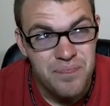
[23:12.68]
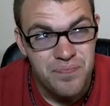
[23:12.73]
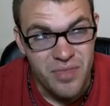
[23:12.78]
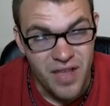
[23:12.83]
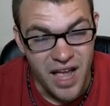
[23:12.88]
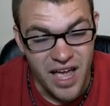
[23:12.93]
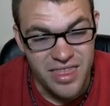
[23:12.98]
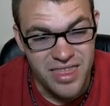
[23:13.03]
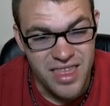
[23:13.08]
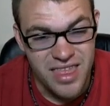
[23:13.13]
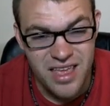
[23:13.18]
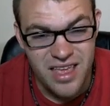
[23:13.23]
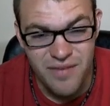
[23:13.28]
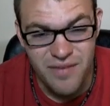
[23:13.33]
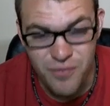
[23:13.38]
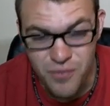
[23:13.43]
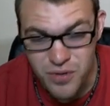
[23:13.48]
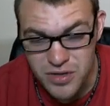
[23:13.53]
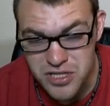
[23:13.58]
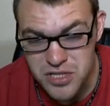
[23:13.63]
I think
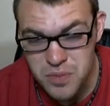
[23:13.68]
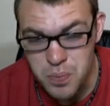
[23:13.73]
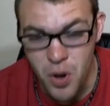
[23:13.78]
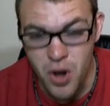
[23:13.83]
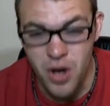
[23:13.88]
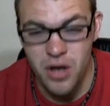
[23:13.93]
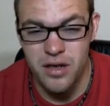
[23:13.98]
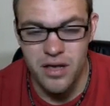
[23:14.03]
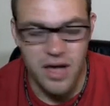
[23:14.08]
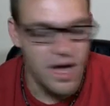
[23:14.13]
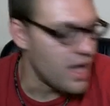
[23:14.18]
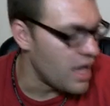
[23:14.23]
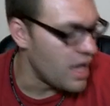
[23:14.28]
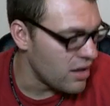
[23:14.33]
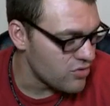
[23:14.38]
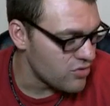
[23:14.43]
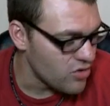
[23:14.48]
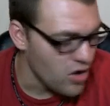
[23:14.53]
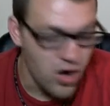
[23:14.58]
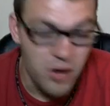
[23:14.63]
it would spawn.
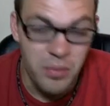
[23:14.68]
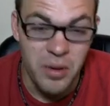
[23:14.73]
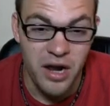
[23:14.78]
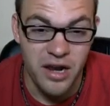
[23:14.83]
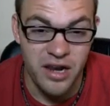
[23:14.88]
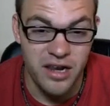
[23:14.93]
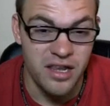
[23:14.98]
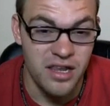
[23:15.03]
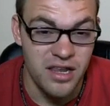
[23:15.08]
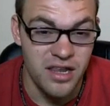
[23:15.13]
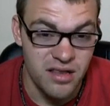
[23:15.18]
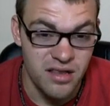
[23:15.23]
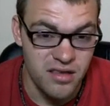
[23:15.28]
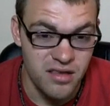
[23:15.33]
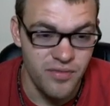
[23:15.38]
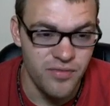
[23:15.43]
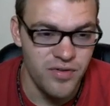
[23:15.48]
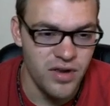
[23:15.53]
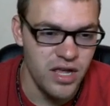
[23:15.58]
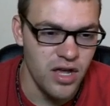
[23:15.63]
I'll talk about it in
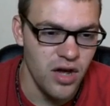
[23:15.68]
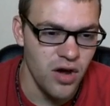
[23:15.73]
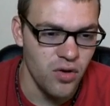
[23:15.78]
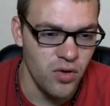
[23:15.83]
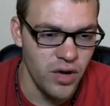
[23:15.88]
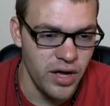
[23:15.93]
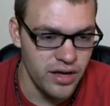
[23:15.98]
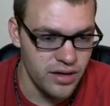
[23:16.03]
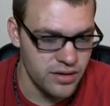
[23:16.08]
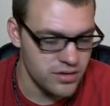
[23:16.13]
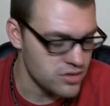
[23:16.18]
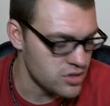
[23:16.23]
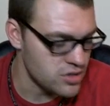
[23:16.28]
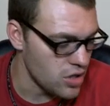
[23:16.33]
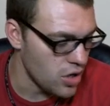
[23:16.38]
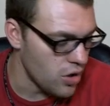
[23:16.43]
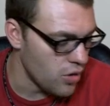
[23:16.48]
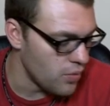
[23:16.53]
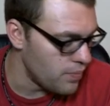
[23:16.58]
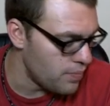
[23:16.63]
the video. Like,
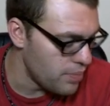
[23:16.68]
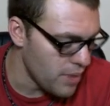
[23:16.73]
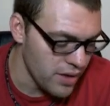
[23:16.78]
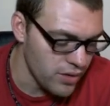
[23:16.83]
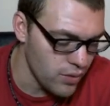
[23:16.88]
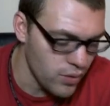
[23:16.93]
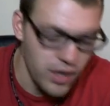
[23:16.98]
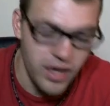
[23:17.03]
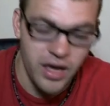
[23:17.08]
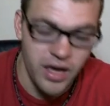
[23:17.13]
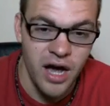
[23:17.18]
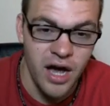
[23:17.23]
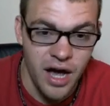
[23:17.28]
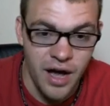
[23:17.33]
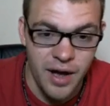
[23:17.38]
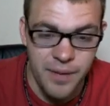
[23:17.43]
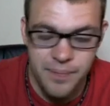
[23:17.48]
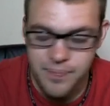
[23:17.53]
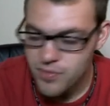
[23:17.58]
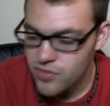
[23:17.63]
so, by the way,
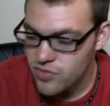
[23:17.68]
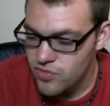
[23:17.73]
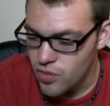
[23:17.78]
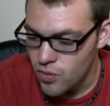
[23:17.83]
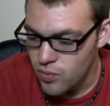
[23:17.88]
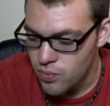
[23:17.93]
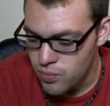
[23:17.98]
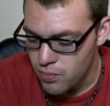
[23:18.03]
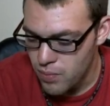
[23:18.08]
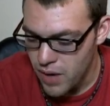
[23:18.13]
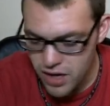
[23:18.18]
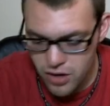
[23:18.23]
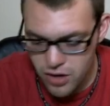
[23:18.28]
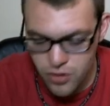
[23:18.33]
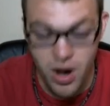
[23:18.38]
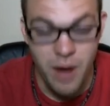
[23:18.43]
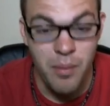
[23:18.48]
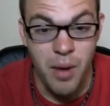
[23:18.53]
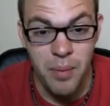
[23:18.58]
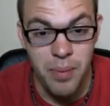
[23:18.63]
so my
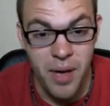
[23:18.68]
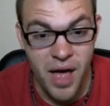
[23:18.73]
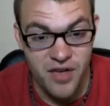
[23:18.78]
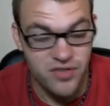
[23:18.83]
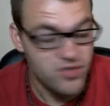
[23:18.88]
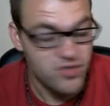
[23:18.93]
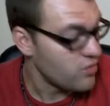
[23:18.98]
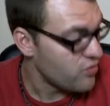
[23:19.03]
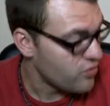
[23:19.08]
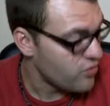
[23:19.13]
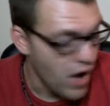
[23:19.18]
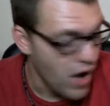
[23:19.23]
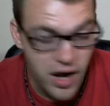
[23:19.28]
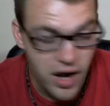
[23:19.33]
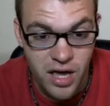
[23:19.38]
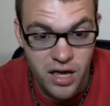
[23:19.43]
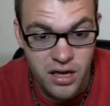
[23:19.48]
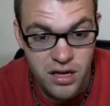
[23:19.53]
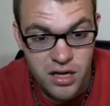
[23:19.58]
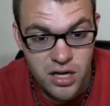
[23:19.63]
grandma passed on
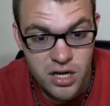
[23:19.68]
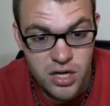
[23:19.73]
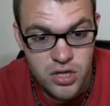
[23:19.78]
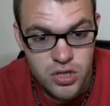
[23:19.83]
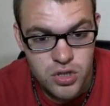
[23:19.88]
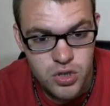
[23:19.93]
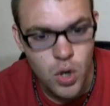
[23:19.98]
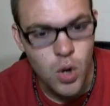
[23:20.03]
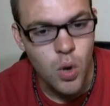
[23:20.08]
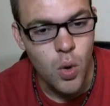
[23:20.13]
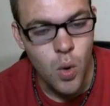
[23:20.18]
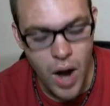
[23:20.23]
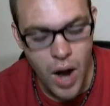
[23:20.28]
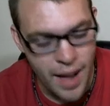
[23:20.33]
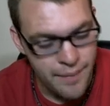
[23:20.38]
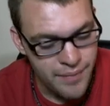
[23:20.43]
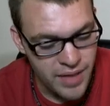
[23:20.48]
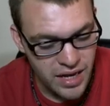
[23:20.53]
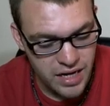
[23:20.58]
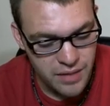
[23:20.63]
Friday, so
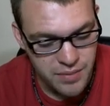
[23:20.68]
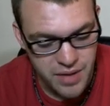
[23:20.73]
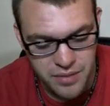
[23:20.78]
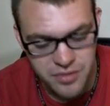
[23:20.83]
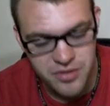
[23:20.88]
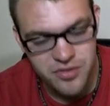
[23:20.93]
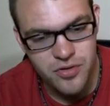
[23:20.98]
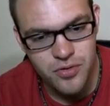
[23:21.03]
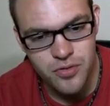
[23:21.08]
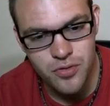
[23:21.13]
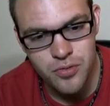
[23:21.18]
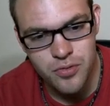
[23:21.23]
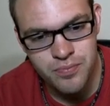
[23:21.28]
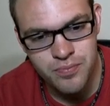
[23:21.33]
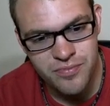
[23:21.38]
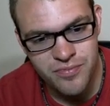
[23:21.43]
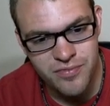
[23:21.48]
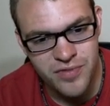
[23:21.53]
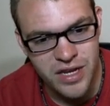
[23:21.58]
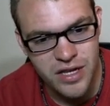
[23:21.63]
I'm not gonna be able to do
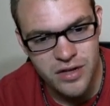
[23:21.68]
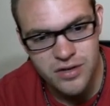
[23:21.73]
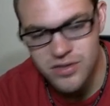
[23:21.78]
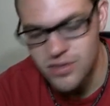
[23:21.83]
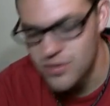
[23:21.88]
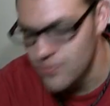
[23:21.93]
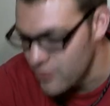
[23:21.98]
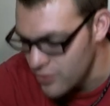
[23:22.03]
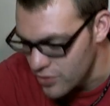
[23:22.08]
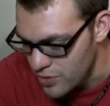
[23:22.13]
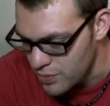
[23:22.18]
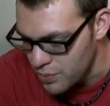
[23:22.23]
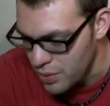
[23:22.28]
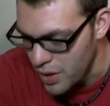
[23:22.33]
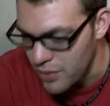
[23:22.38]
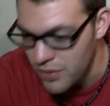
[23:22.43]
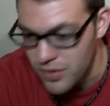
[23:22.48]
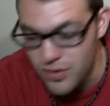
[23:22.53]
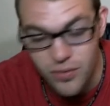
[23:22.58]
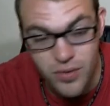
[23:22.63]
videos for
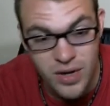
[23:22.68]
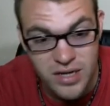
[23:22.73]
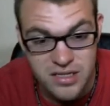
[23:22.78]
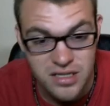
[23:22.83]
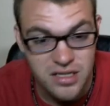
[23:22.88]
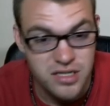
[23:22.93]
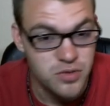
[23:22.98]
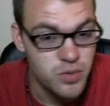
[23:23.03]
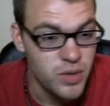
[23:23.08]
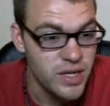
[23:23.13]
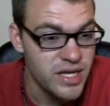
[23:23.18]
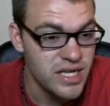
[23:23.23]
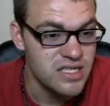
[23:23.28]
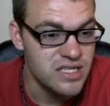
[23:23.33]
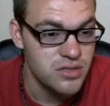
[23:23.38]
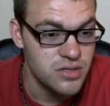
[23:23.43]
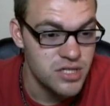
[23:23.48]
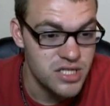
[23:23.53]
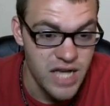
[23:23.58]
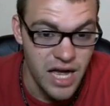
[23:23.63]
probably the rest of this week
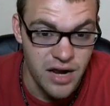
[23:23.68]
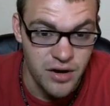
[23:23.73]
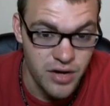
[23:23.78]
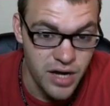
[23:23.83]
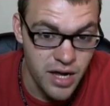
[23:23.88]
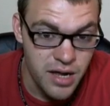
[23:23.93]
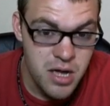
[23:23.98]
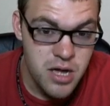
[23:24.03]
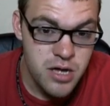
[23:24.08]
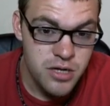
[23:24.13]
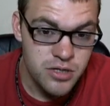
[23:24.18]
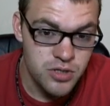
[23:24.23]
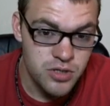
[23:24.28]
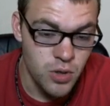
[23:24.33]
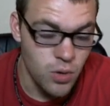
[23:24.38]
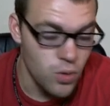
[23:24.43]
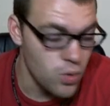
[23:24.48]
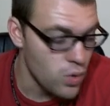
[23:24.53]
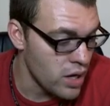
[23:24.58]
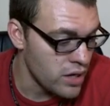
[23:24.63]
until Saturday.
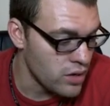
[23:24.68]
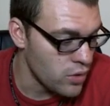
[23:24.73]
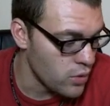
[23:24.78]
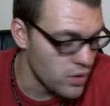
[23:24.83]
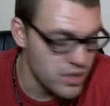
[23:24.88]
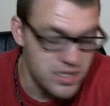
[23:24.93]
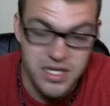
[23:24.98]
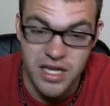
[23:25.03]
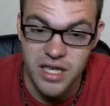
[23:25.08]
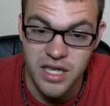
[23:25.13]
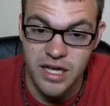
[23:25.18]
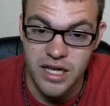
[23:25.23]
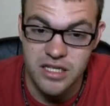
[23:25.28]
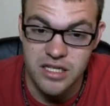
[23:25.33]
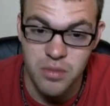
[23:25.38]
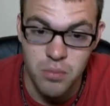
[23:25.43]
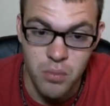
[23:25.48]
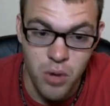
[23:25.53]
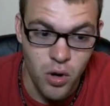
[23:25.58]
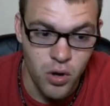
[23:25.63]
So I don't want to say like
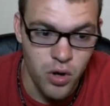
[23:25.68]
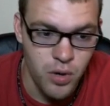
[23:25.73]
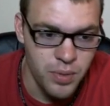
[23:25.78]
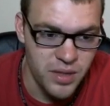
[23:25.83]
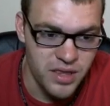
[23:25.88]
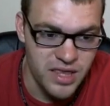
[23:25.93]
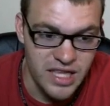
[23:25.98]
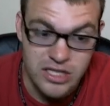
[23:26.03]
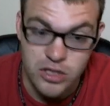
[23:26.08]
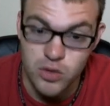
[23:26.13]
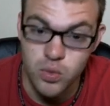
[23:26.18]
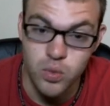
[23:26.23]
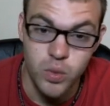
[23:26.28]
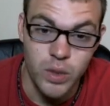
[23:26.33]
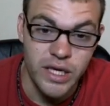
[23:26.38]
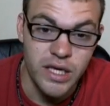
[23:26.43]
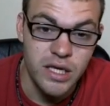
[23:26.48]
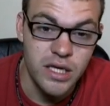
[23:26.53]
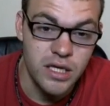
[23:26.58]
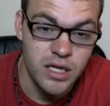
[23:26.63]
tomorrow, but this
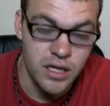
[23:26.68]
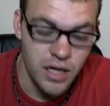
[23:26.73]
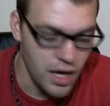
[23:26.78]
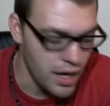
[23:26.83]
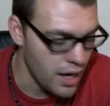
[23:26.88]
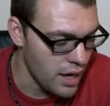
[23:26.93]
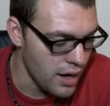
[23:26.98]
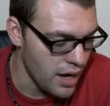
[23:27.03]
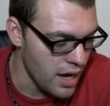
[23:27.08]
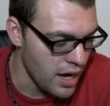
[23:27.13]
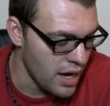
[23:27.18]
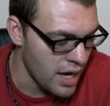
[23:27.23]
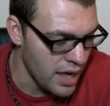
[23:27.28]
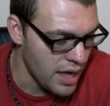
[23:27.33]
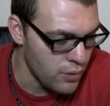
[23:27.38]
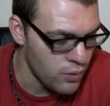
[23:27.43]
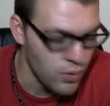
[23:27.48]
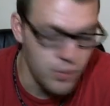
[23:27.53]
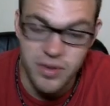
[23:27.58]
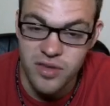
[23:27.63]
week
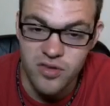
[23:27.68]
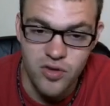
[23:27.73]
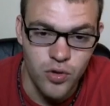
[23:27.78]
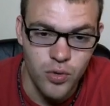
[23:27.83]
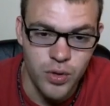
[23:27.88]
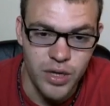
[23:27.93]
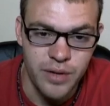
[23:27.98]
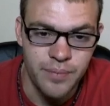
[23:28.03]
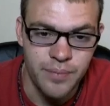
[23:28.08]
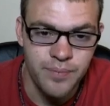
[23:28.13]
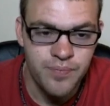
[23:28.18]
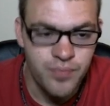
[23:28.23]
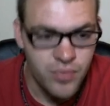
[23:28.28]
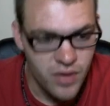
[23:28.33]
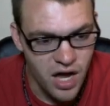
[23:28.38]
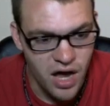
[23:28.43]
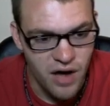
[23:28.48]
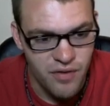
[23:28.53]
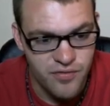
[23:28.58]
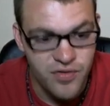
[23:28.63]
I will be doing
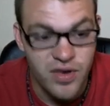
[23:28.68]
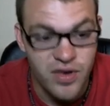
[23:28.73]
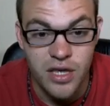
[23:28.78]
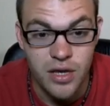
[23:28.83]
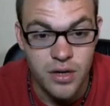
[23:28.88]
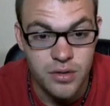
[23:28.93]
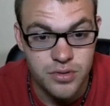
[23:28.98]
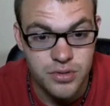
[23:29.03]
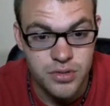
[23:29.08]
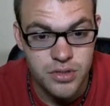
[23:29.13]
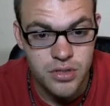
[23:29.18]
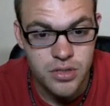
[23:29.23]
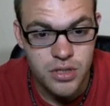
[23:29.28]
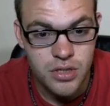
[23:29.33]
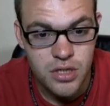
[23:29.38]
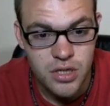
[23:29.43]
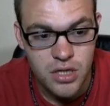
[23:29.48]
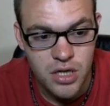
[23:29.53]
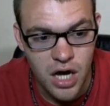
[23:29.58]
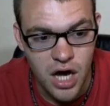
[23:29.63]
videos
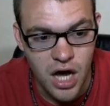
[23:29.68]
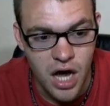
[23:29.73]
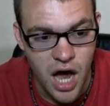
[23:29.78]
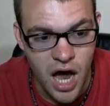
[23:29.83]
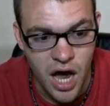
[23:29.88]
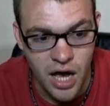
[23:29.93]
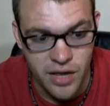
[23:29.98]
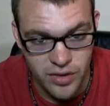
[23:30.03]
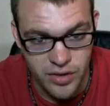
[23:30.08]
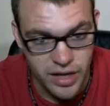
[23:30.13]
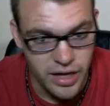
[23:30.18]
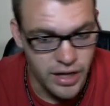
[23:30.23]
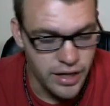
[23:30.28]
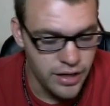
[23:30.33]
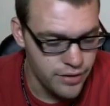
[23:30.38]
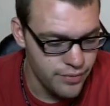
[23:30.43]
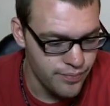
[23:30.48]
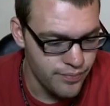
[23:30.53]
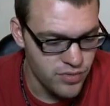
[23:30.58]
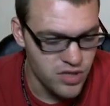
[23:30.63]
on like
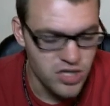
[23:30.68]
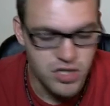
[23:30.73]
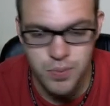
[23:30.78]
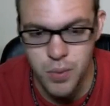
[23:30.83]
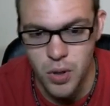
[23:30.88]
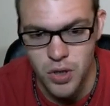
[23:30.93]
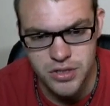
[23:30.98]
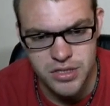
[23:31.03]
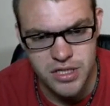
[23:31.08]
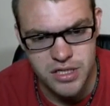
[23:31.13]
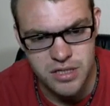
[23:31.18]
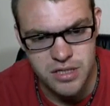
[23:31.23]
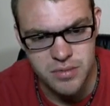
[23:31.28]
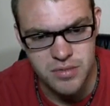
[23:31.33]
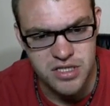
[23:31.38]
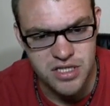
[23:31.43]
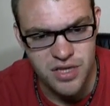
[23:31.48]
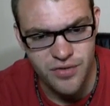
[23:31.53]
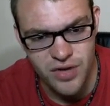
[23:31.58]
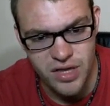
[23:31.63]
the spawn system
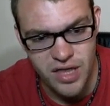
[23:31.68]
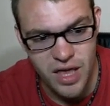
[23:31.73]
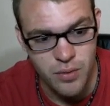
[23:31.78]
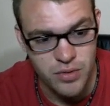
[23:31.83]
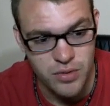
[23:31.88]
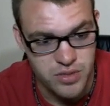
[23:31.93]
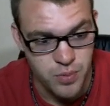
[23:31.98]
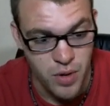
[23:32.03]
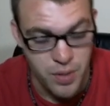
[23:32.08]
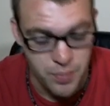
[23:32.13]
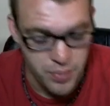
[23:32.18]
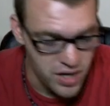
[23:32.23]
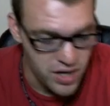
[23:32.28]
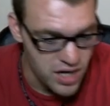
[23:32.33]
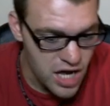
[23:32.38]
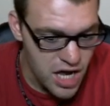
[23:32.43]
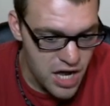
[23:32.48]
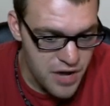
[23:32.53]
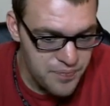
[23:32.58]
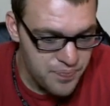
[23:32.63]
and stuff like that with Sprint. But
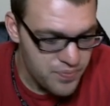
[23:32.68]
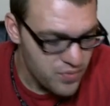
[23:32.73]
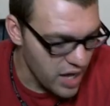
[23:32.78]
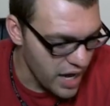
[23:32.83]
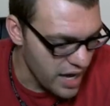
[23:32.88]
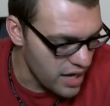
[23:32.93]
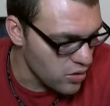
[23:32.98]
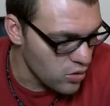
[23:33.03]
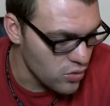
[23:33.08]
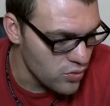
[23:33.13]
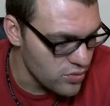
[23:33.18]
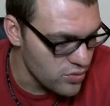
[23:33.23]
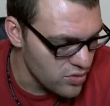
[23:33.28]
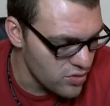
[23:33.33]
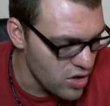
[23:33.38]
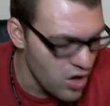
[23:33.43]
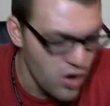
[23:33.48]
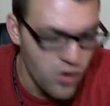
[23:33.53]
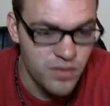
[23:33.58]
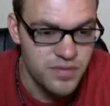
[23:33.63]
I don't
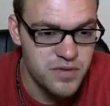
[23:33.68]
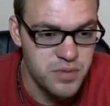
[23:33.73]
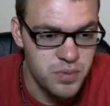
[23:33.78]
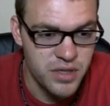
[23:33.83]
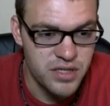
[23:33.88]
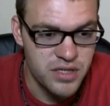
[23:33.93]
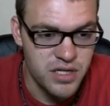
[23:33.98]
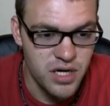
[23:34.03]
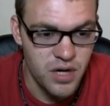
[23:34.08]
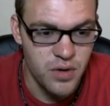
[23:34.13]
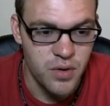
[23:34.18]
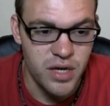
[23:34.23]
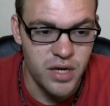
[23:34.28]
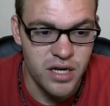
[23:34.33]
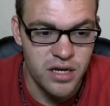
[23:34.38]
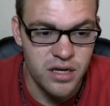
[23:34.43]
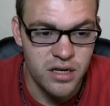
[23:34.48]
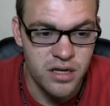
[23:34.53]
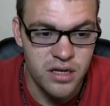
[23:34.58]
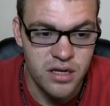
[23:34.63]
know if Sprint's
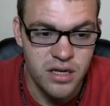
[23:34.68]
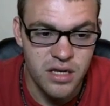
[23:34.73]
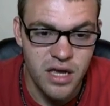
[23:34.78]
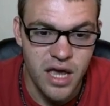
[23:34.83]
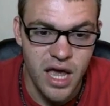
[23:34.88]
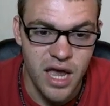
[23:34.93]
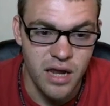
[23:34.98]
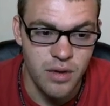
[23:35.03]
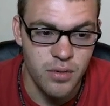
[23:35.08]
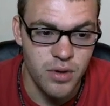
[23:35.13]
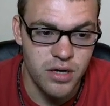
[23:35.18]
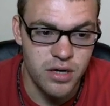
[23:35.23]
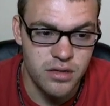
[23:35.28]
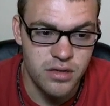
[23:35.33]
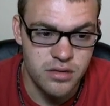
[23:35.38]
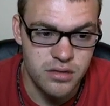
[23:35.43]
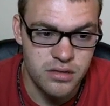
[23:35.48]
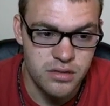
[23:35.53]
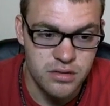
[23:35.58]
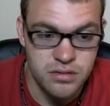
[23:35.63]
going anywhere,
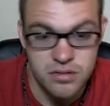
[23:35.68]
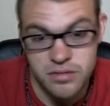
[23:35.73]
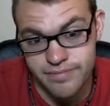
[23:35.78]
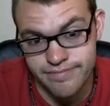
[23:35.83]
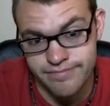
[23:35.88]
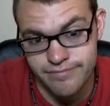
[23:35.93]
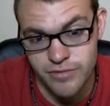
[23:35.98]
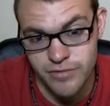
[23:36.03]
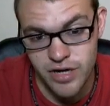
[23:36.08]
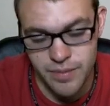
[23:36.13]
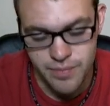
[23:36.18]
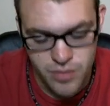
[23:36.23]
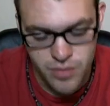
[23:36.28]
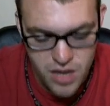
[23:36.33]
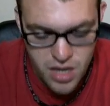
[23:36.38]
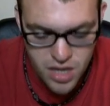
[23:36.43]
right?